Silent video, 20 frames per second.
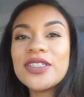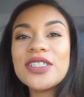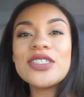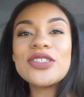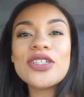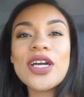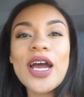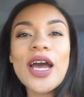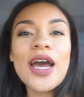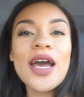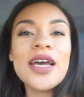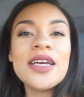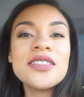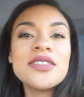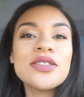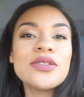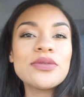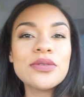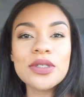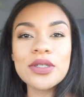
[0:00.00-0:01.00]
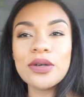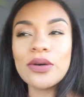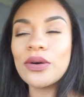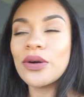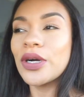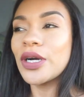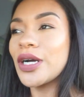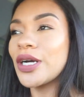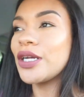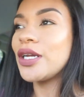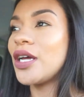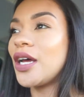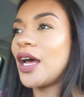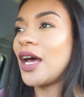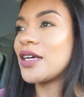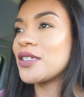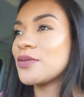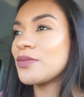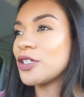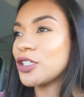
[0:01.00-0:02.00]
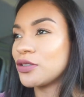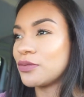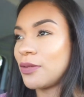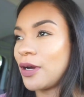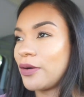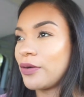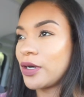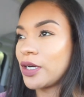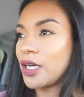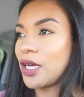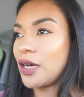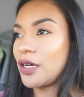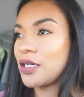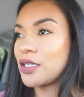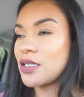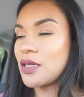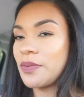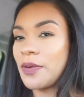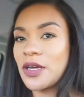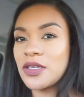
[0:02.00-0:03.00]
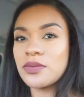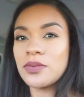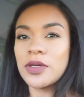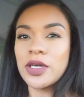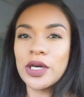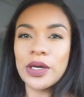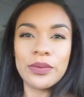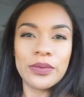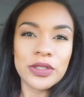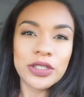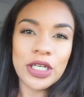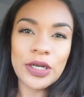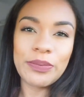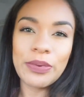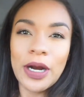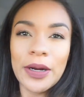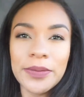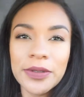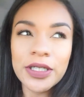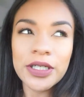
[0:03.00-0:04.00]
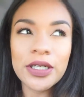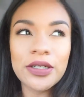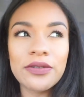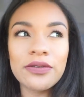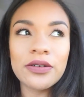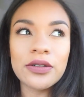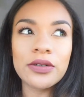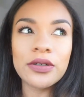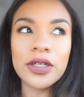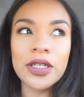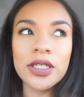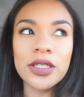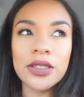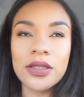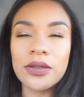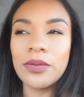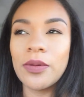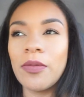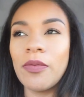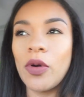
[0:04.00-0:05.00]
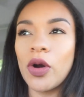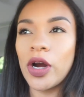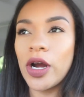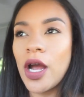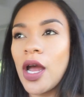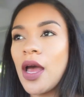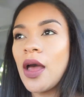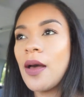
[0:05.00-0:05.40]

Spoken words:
Tried to record as much of my workout as I possibly could, which I probably could have recorded a little bit more,